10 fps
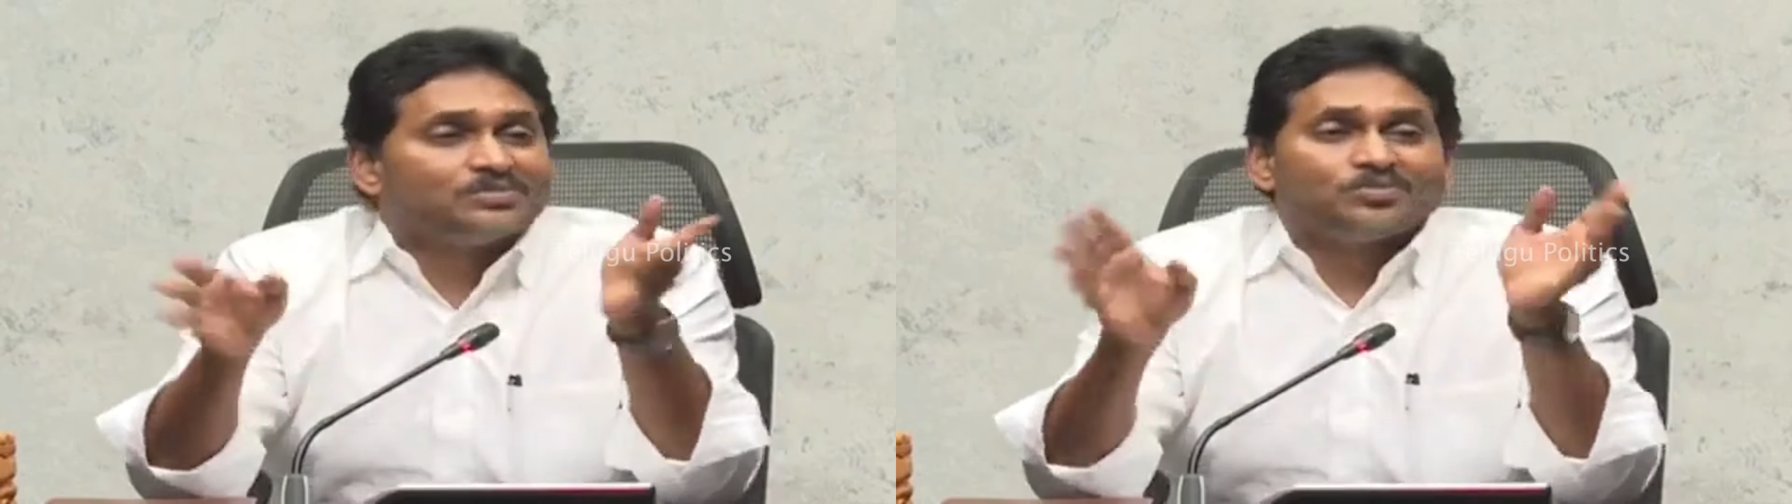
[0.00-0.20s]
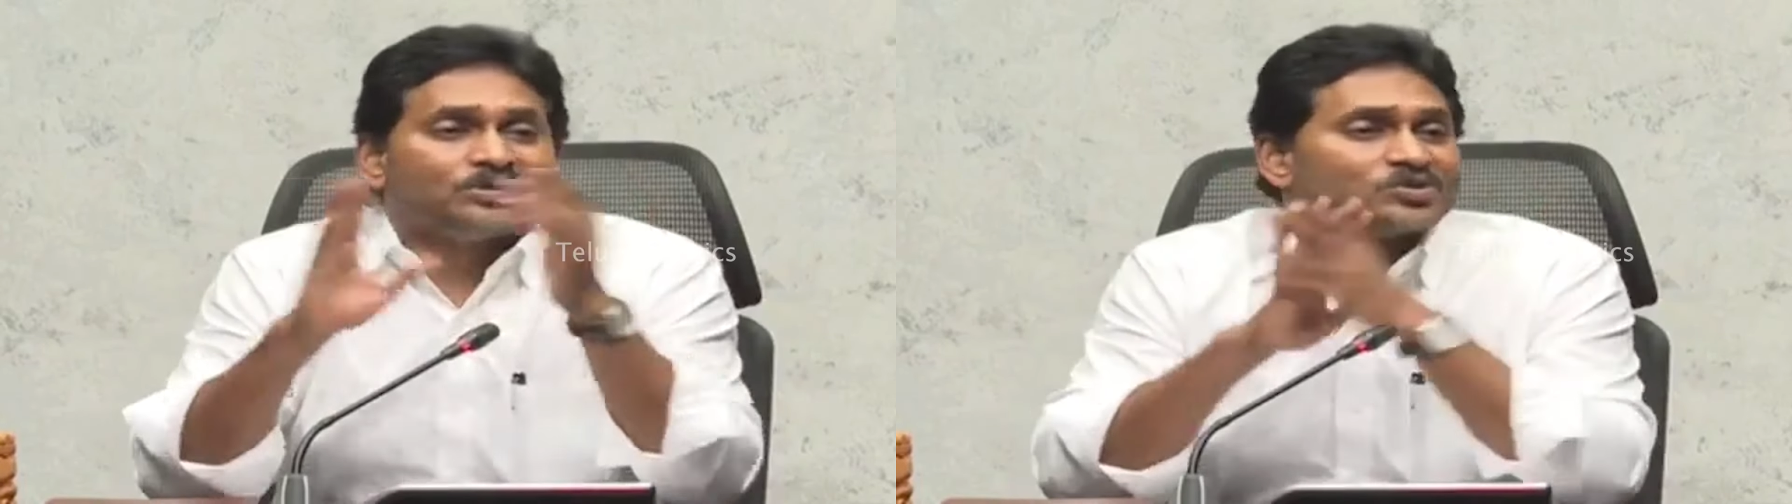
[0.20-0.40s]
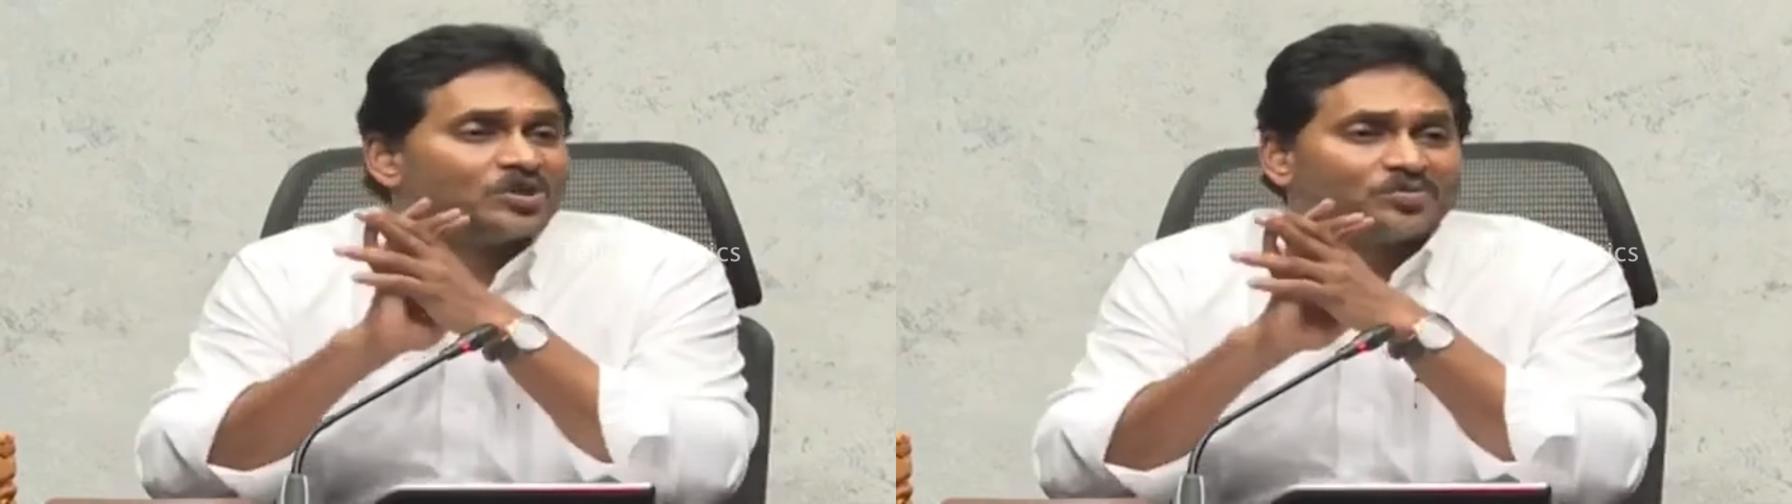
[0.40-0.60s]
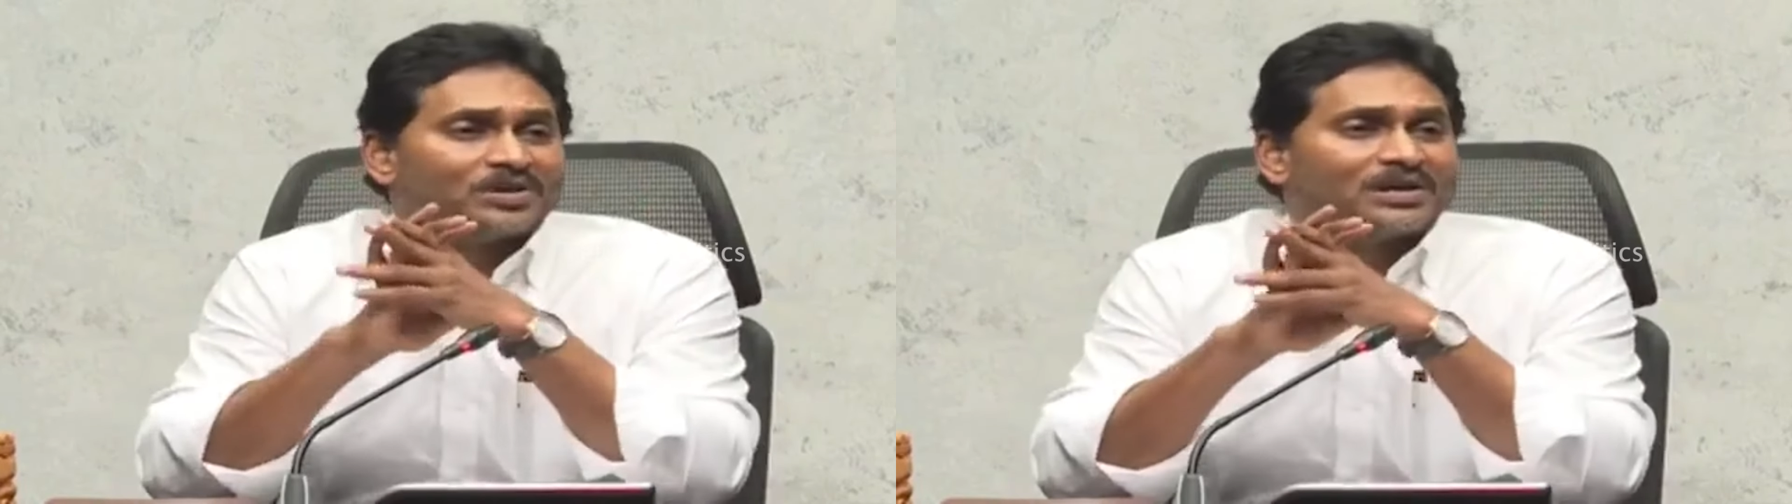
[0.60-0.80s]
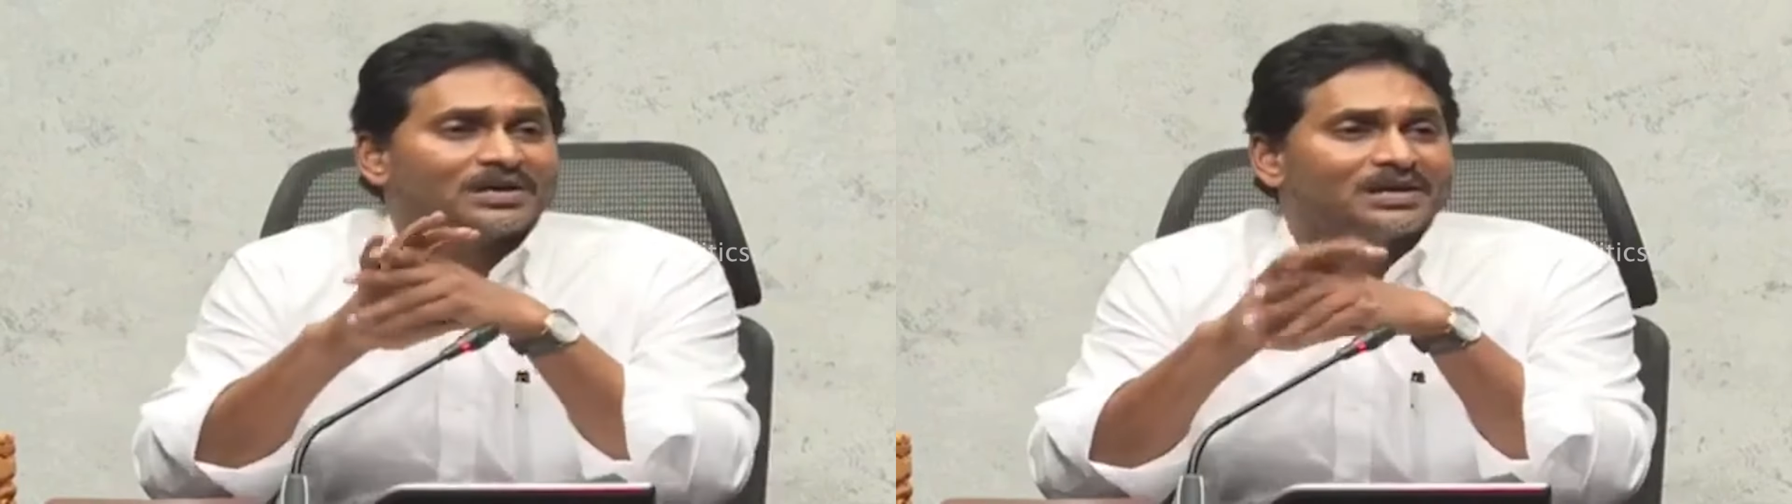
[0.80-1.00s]
the modus
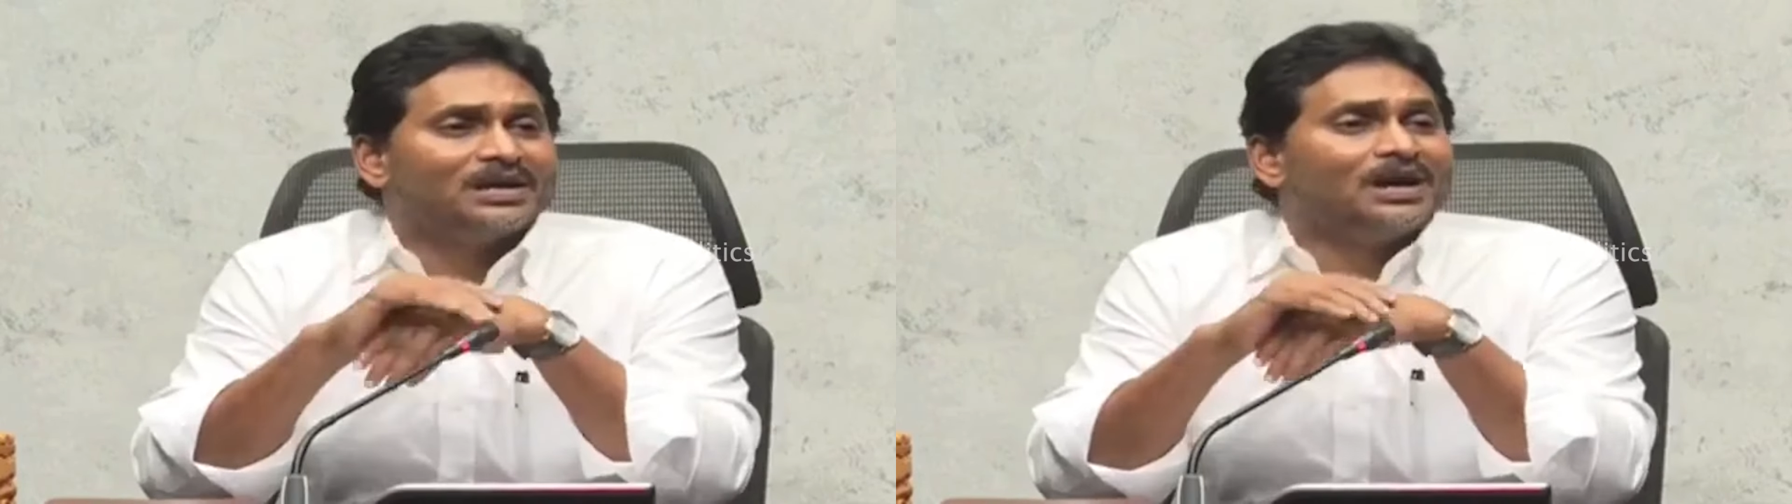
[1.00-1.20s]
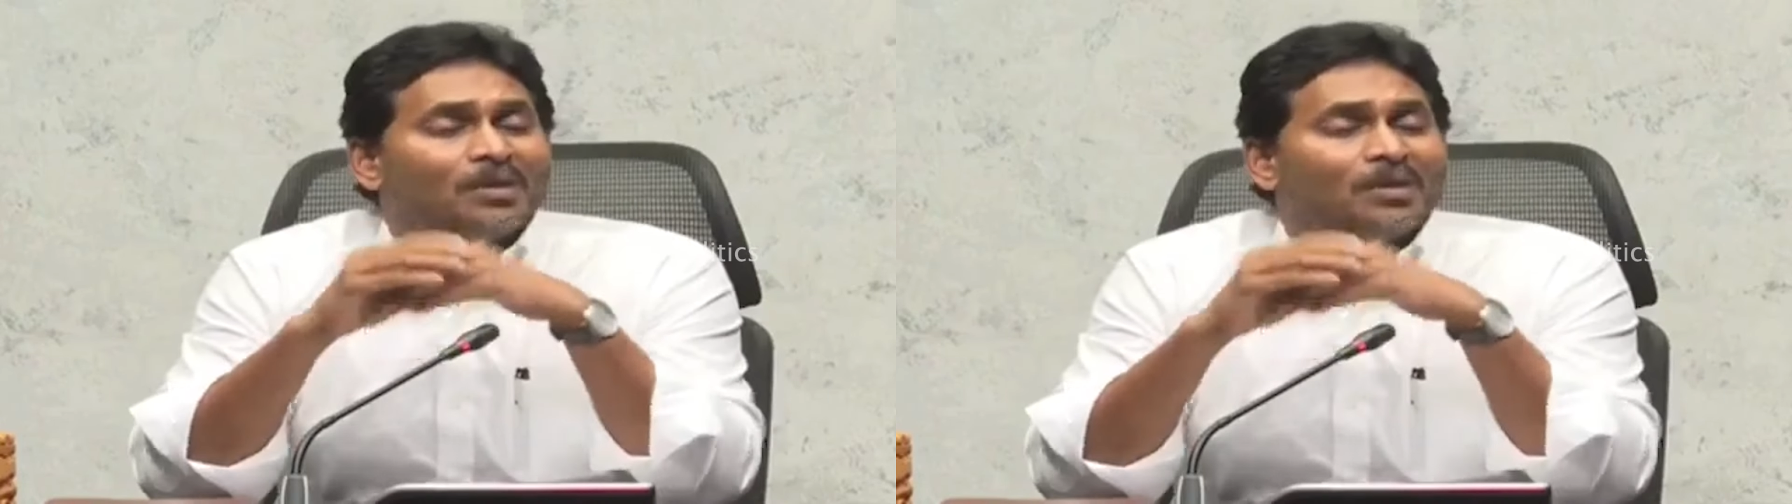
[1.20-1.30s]
operandi.